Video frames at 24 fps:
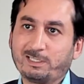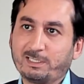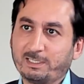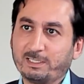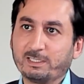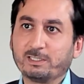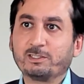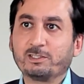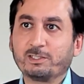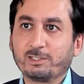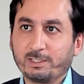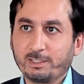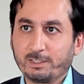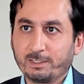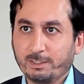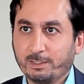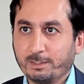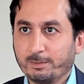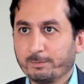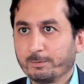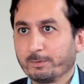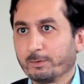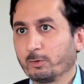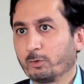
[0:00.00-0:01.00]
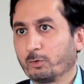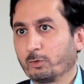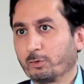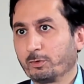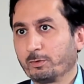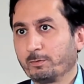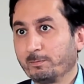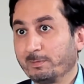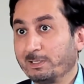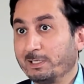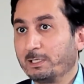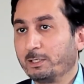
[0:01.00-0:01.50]
T3 or
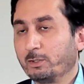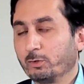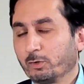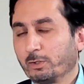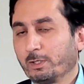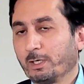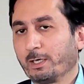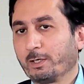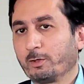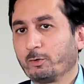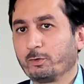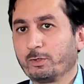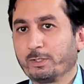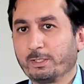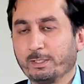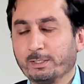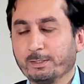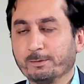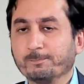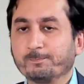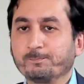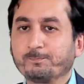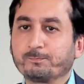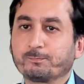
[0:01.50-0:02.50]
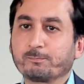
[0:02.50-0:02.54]
liothyronine.